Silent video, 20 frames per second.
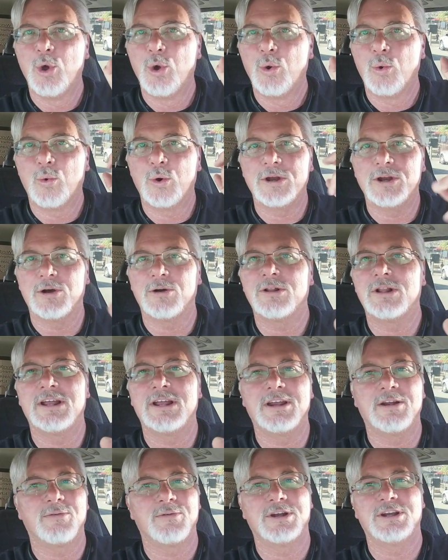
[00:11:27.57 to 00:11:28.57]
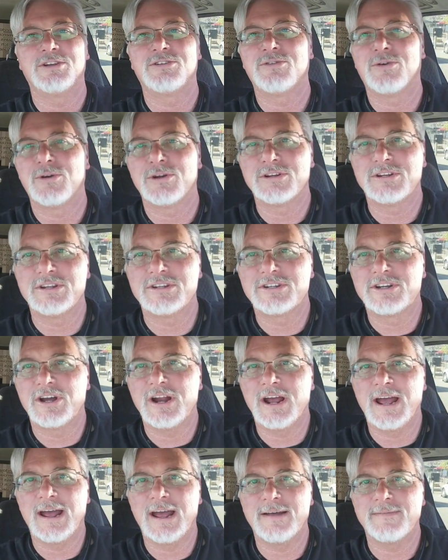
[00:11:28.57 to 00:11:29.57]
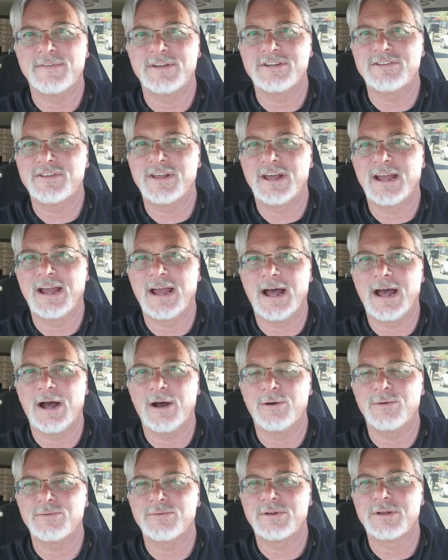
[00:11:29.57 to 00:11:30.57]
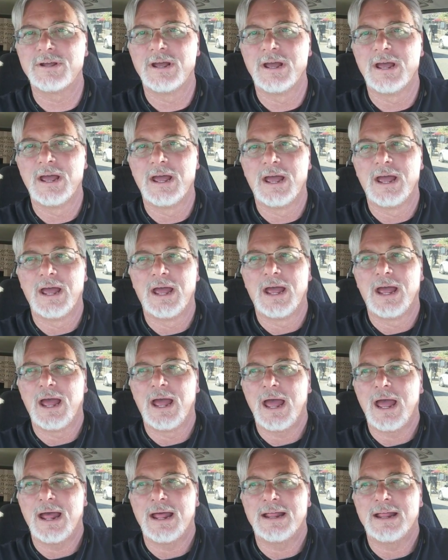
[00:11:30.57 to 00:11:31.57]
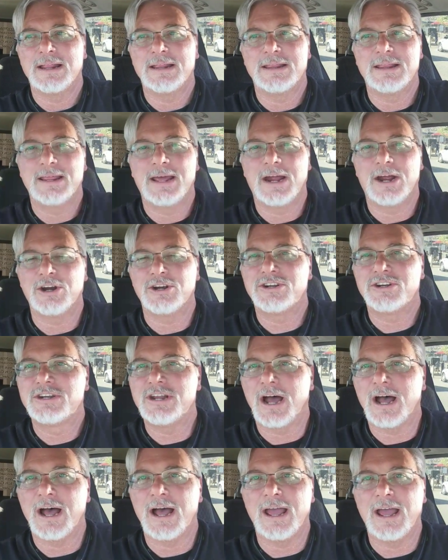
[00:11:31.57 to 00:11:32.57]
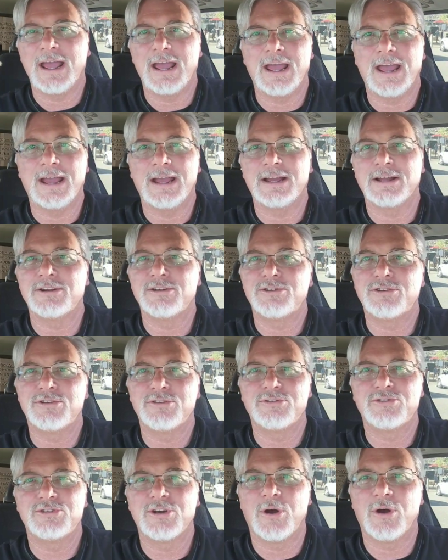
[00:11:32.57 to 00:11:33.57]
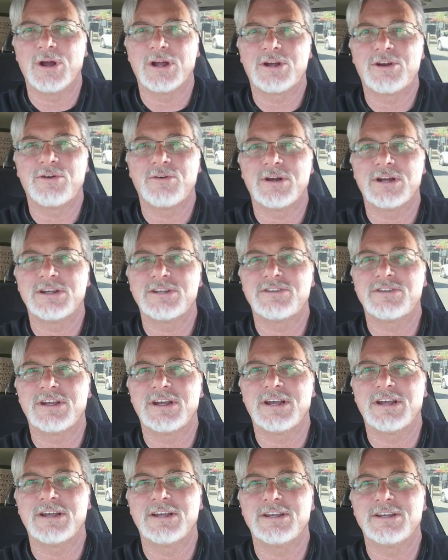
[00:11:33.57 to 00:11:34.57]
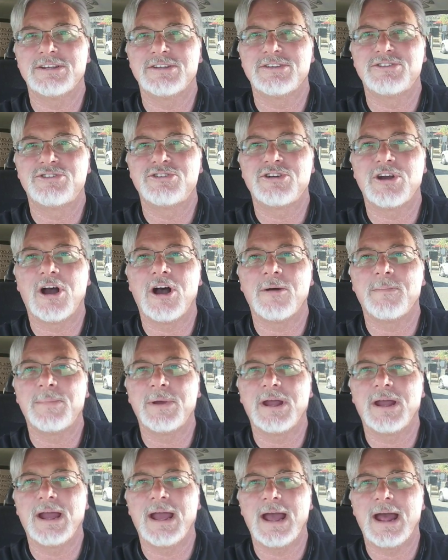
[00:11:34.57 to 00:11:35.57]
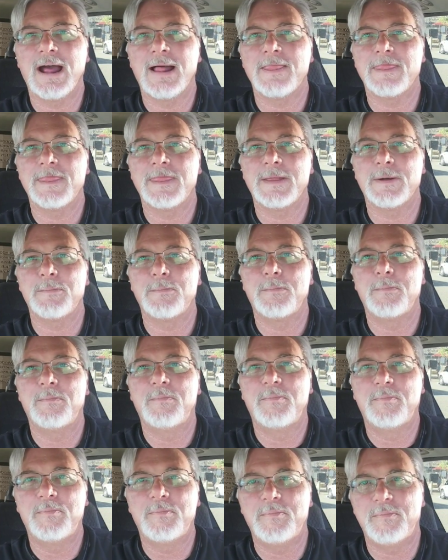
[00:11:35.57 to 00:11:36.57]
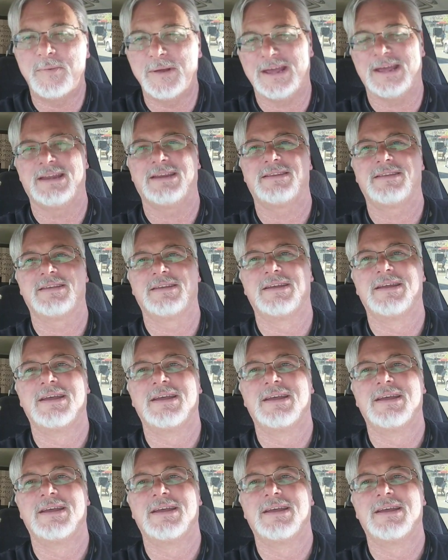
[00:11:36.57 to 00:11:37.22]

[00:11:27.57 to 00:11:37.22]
Window cleaning resource is going to have this thing out they're dying to show it. Chris is chomping at the bit.